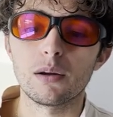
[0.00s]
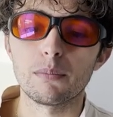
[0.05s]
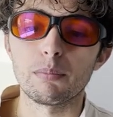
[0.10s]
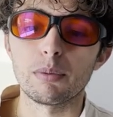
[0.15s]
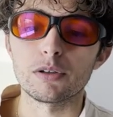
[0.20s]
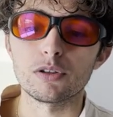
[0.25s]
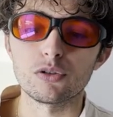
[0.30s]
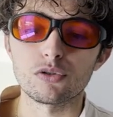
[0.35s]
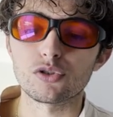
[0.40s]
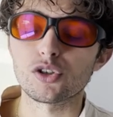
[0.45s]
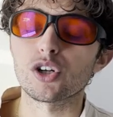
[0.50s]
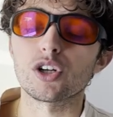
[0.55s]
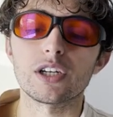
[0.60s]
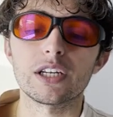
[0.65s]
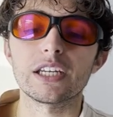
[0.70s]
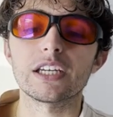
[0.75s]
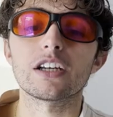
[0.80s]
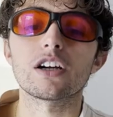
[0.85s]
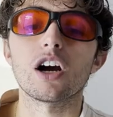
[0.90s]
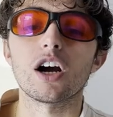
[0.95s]
But you shouldn't
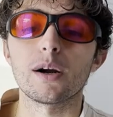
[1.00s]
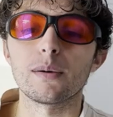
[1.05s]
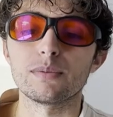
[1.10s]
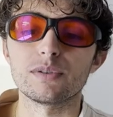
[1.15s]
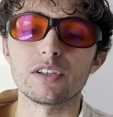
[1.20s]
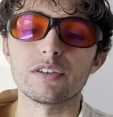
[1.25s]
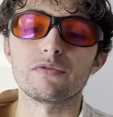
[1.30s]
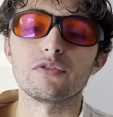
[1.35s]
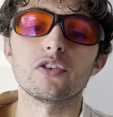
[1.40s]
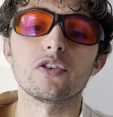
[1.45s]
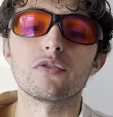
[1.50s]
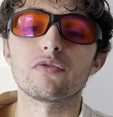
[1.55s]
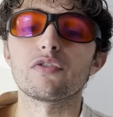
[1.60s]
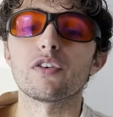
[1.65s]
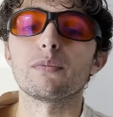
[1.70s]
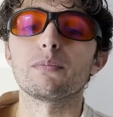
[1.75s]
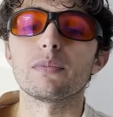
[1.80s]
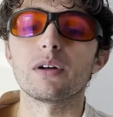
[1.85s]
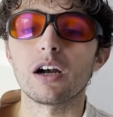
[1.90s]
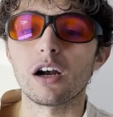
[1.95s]
eat carbs if you're
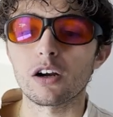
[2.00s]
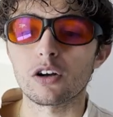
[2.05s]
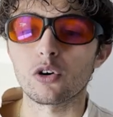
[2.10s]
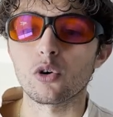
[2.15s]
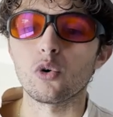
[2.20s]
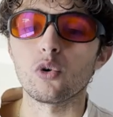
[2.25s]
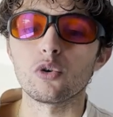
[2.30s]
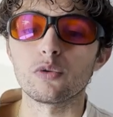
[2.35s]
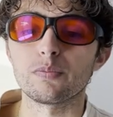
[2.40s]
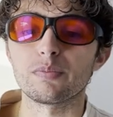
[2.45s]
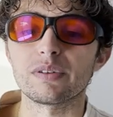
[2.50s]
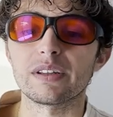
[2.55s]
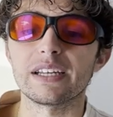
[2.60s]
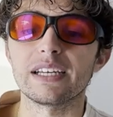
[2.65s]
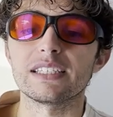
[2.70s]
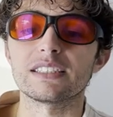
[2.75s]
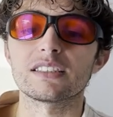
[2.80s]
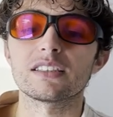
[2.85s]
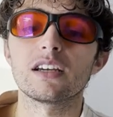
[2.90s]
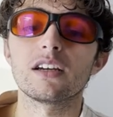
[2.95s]
from a cold
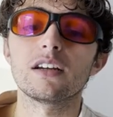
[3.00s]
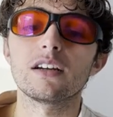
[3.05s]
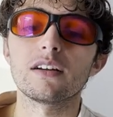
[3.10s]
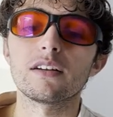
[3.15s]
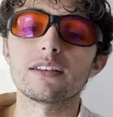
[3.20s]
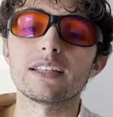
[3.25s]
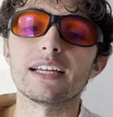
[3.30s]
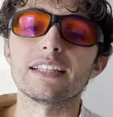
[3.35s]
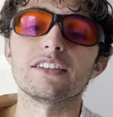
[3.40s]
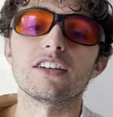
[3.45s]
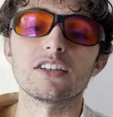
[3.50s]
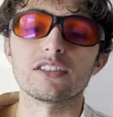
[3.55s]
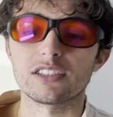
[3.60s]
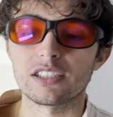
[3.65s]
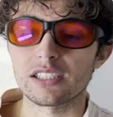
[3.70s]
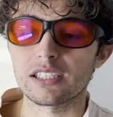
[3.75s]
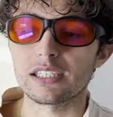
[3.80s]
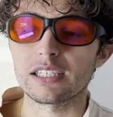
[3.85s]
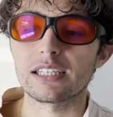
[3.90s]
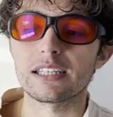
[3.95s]
place that
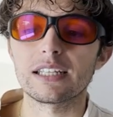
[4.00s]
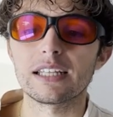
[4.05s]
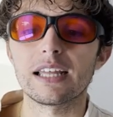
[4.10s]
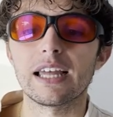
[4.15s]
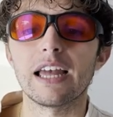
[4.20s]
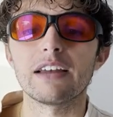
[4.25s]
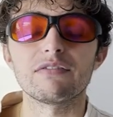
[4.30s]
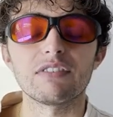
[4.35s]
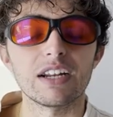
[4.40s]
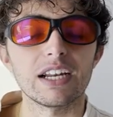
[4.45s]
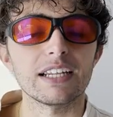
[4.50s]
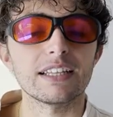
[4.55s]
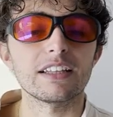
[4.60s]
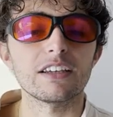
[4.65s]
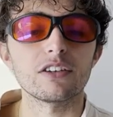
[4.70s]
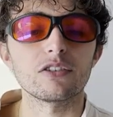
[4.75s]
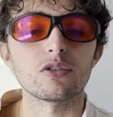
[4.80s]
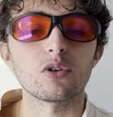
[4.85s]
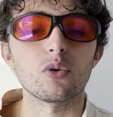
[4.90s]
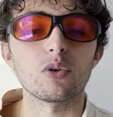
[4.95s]
doesn't have
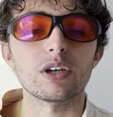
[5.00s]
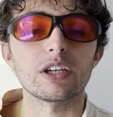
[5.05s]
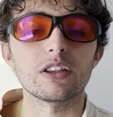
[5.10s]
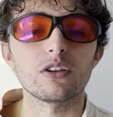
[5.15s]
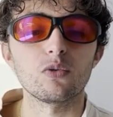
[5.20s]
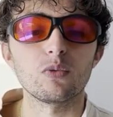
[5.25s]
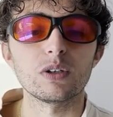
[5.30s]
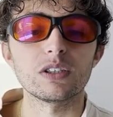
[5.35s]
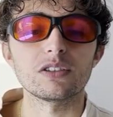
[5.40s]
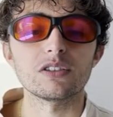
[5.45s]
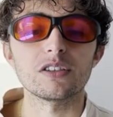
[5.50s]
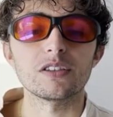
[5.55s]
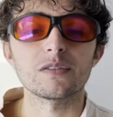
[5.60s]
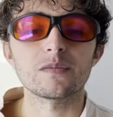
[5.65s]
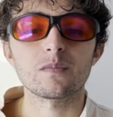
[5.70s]
anything growing in the winter.